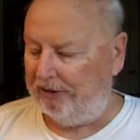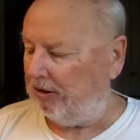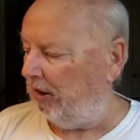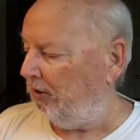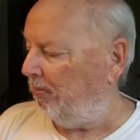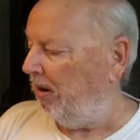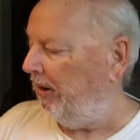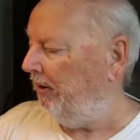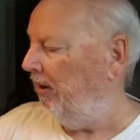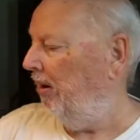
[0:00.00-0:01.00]

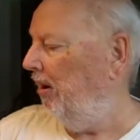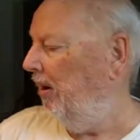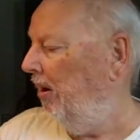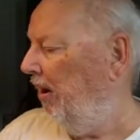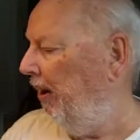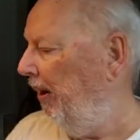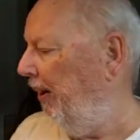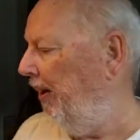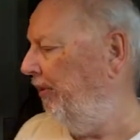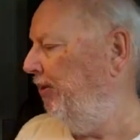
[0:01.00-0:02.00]
Scotch-Brite
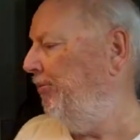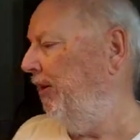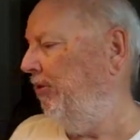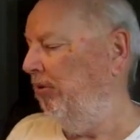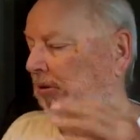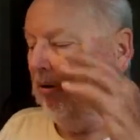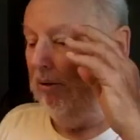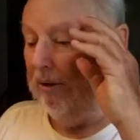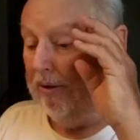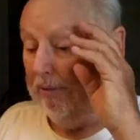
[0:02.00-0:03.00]
and just make sure all
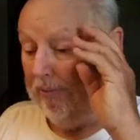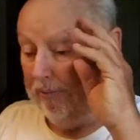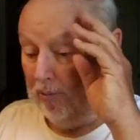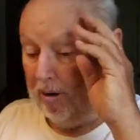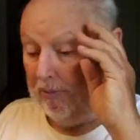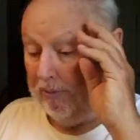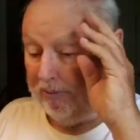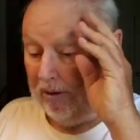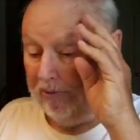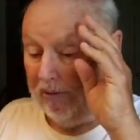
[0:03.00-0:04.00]
the whatever
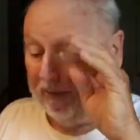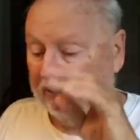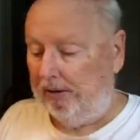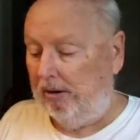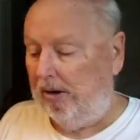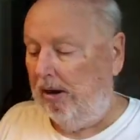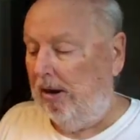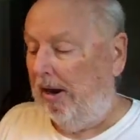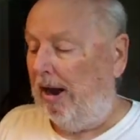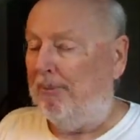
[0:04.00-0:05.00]
is off of it.
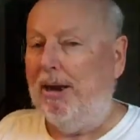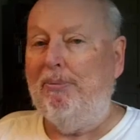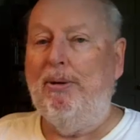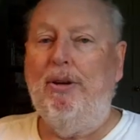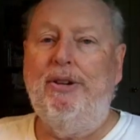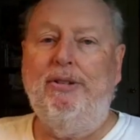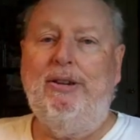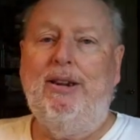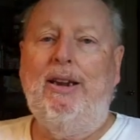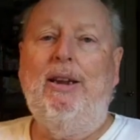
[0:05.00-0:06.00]
I may build this
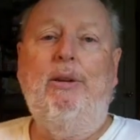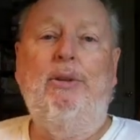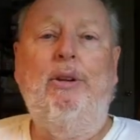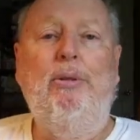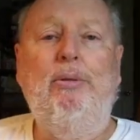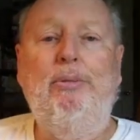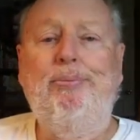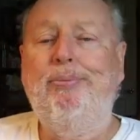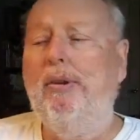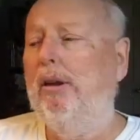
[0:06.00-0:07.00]
today, I don't know.
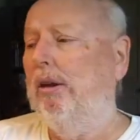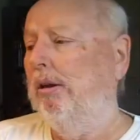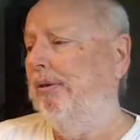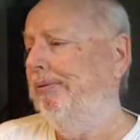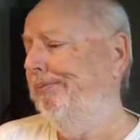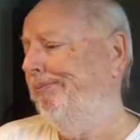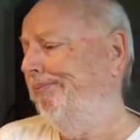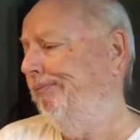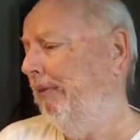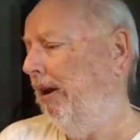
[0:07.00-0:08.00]

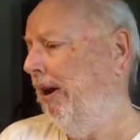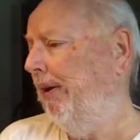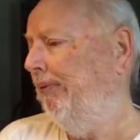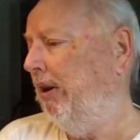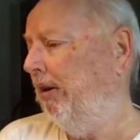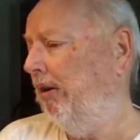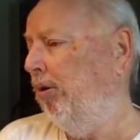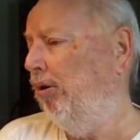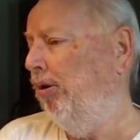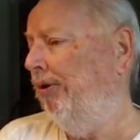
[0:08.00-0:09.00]
I have to get the
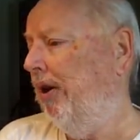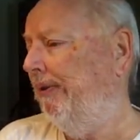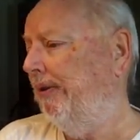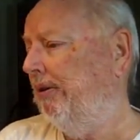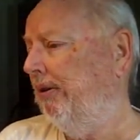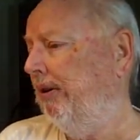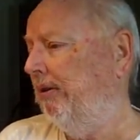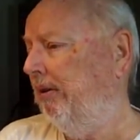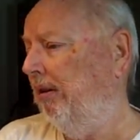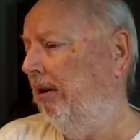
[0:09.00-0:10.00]
girls obviously at